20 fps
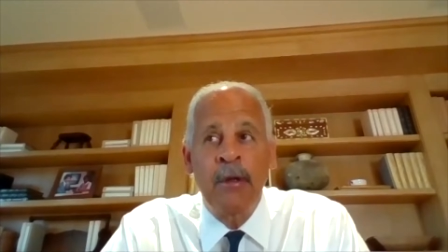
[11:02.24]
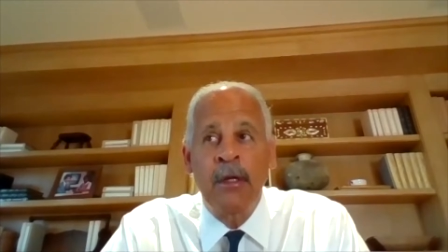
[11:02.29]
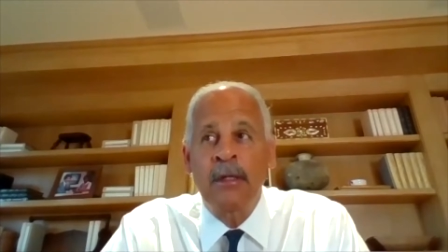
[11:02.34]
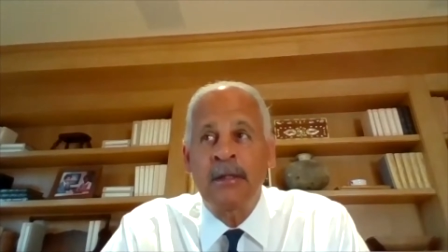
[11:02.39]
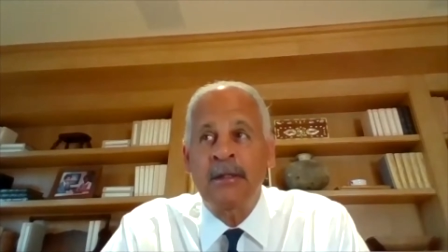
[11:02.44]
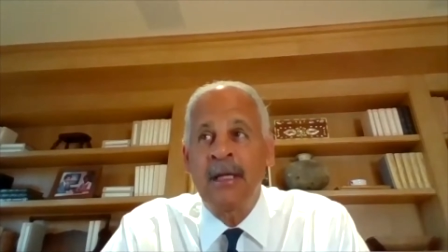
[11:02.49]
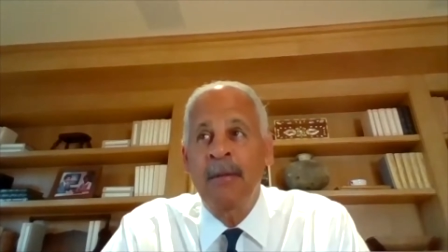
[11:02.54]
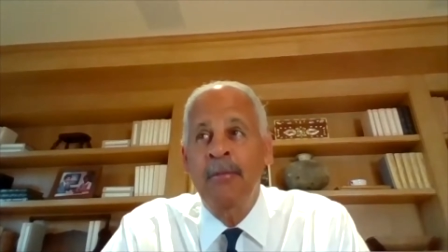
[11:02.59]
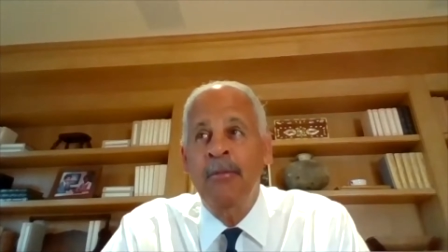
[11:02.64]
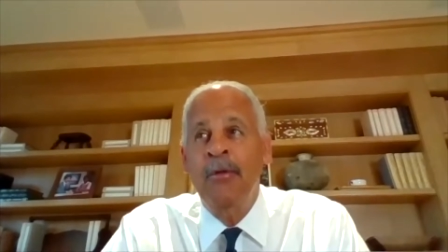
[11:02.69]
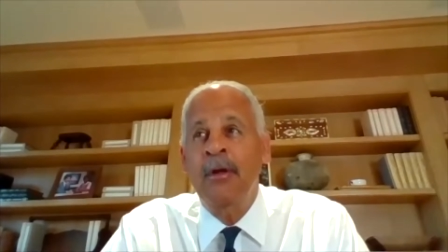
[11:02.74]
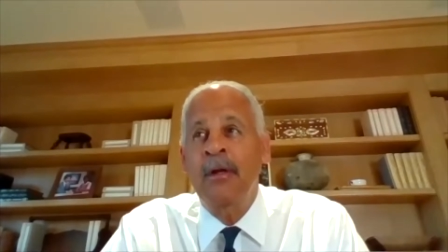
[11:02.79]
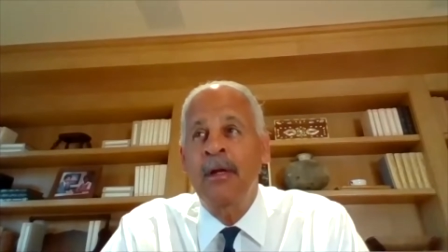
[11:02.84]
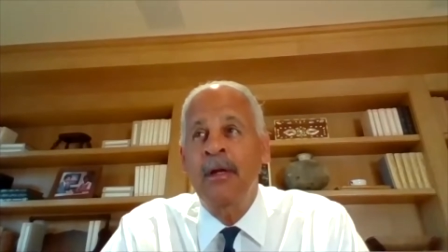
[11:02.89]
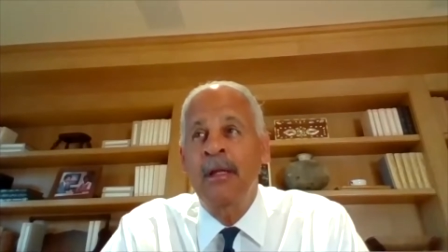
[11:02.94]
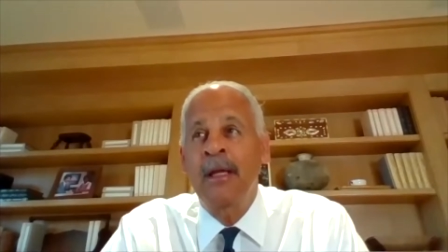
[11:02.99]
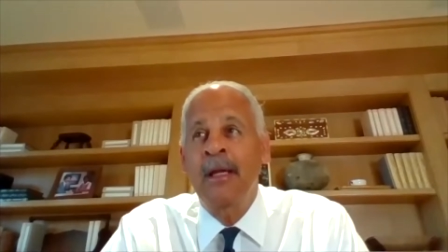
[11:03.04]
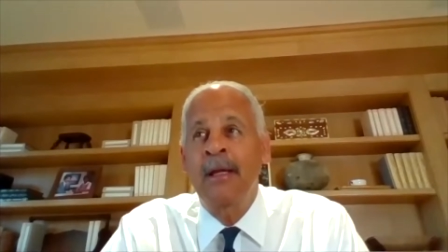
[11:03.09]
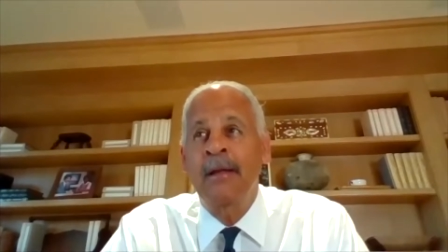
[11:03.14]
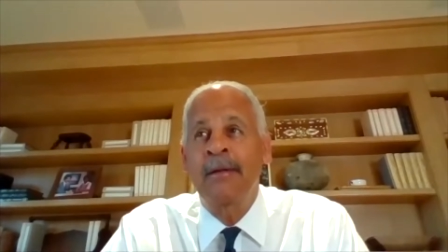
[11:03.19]
that, because I'm
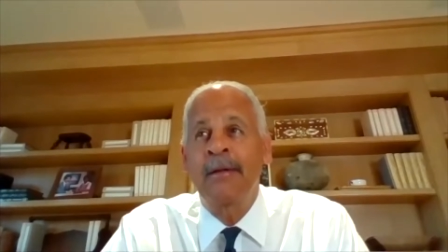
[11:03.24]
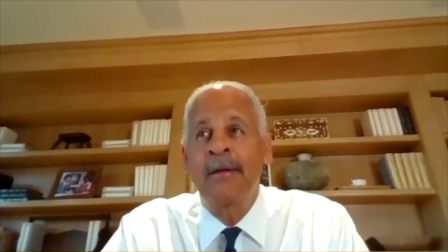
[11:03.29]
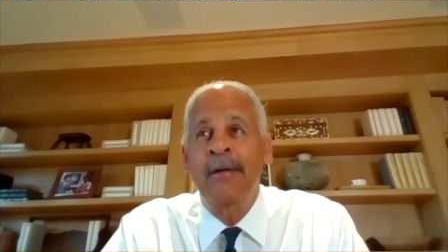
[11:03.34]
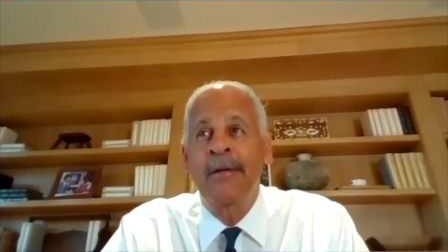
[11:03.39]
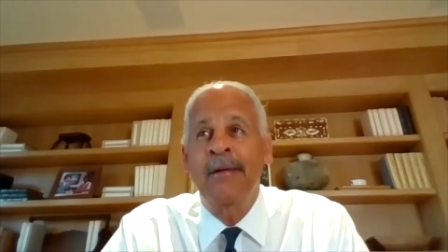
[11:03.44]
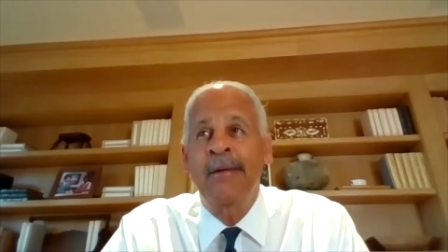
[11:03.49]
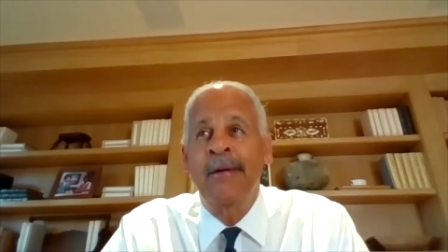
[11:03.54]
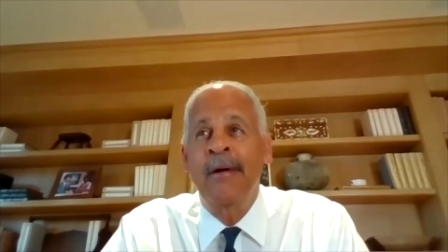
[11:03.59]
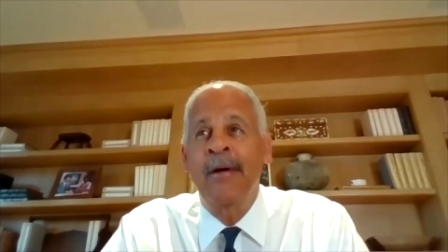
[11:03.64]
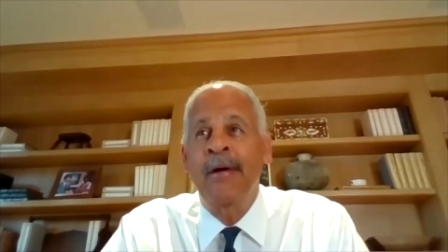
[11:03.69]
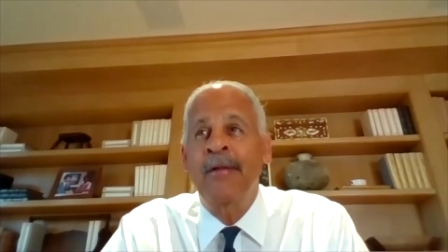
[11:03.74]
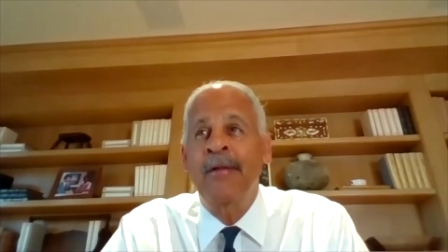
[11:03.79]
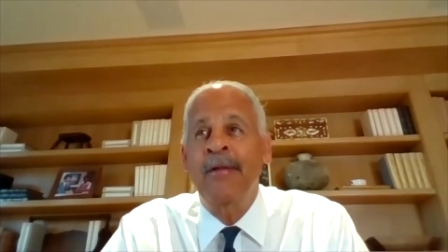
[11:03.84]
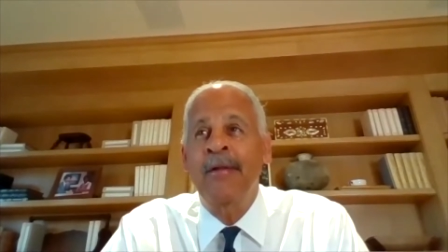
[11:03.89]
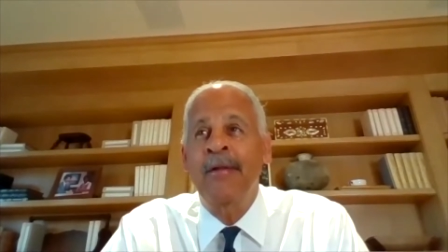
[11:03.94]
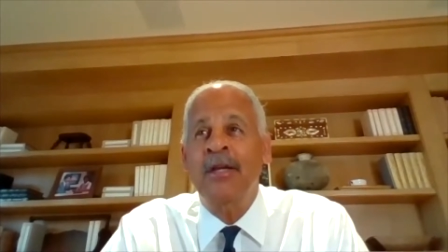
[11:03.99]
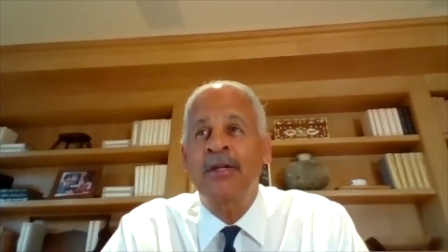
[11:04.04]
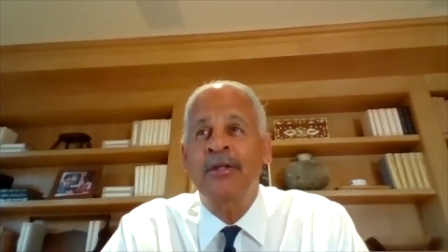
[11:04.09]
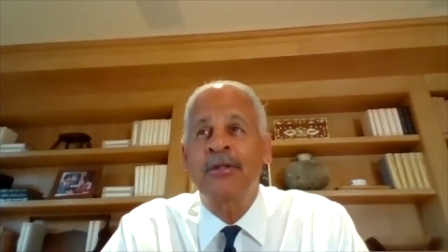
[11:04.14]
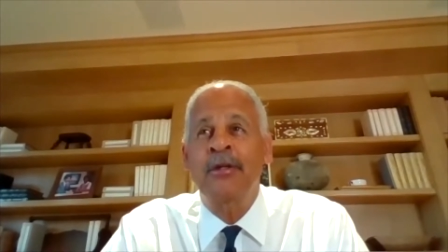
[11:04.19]
looking at all
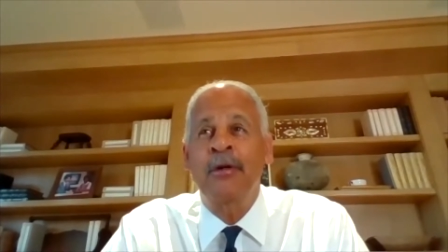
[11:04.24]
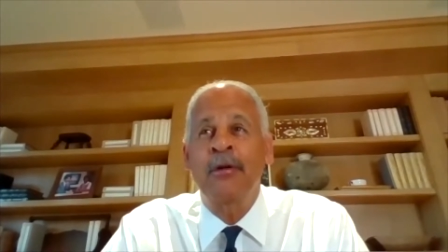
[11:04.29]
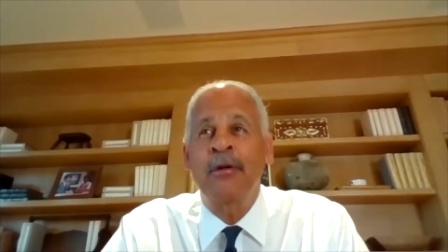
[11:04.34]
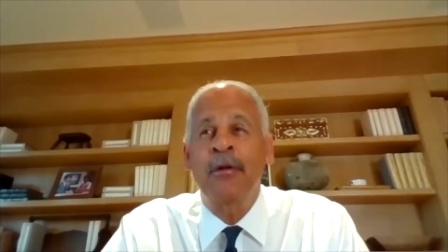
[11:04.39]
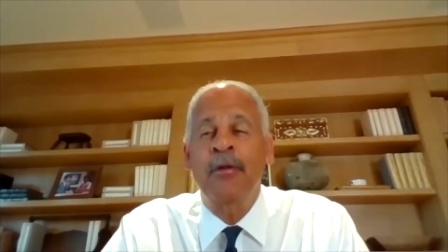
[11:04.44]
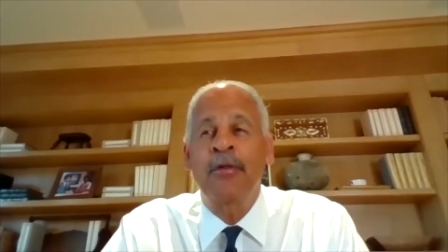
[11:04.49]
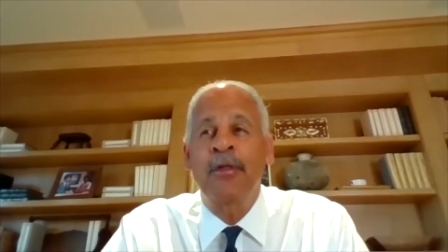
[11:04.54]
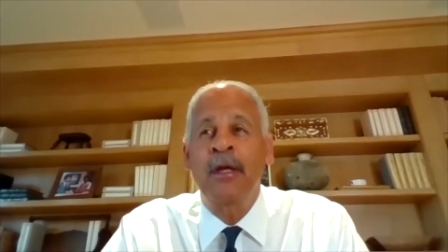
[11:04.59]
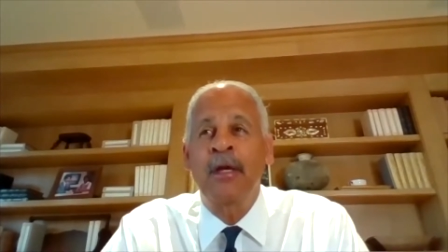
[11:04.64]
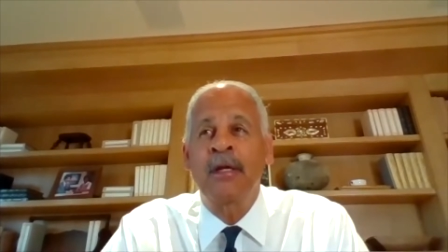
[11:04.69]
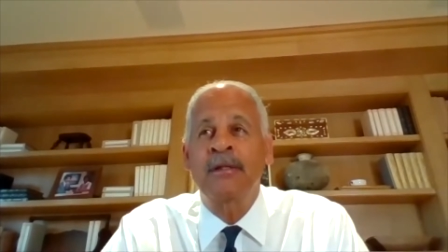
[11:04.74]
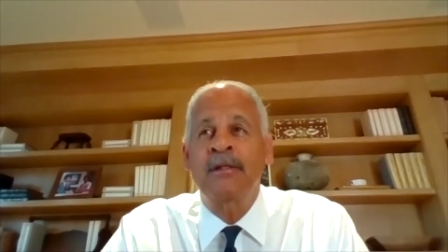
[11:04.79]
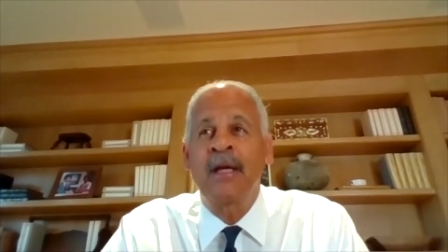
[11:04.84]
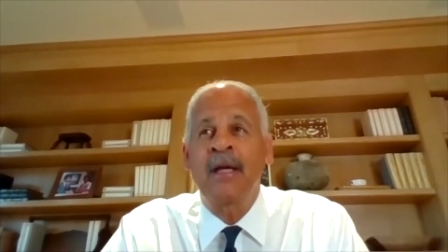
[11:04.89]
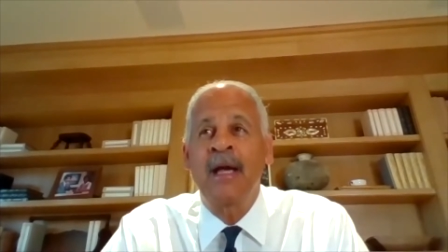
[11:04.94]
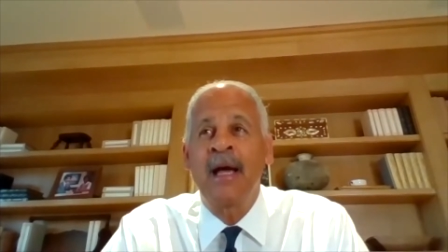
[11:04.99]
the external things,